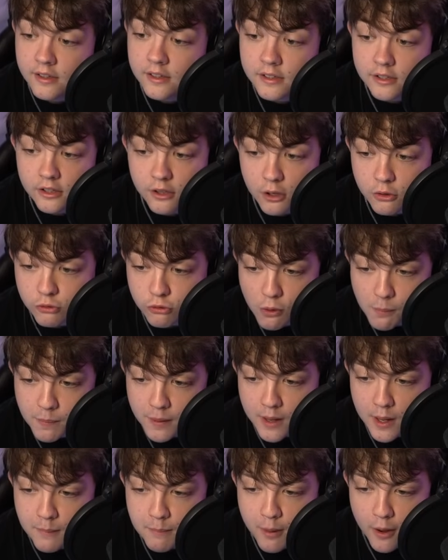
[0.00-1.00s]
You know,
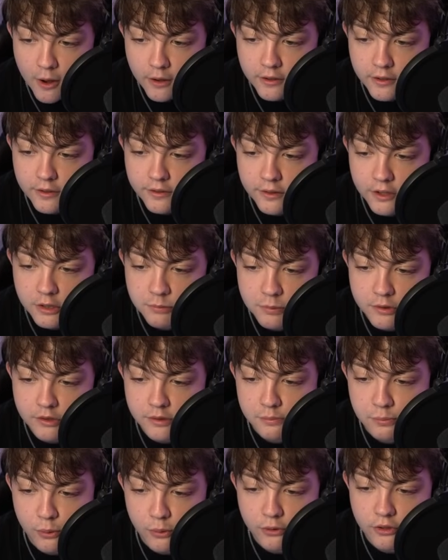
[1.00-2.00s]
dropping a partner that's been
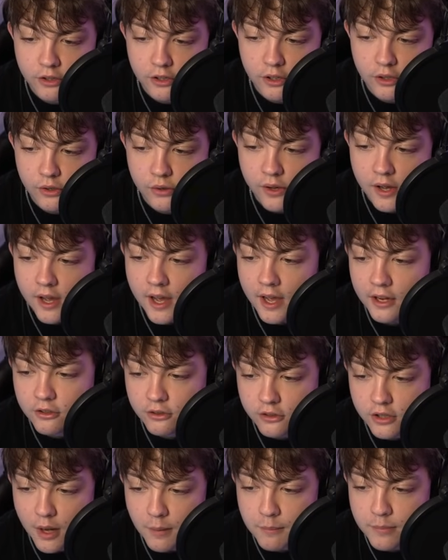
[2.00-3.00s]
supporting you and your
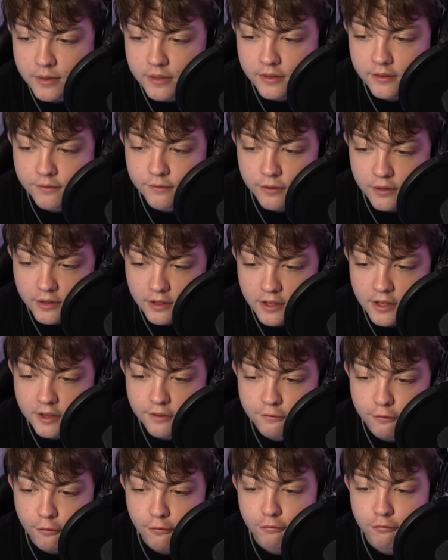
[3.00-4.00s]
company for years
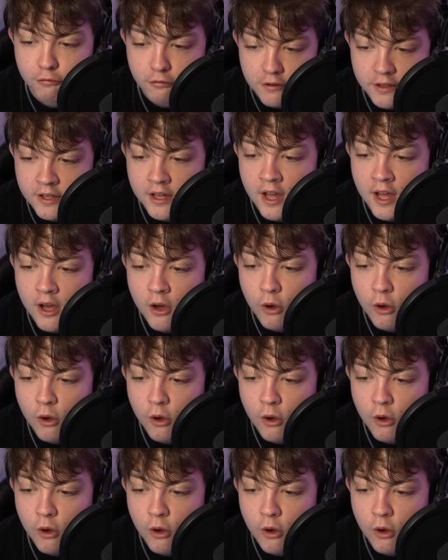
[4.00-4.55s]
for free,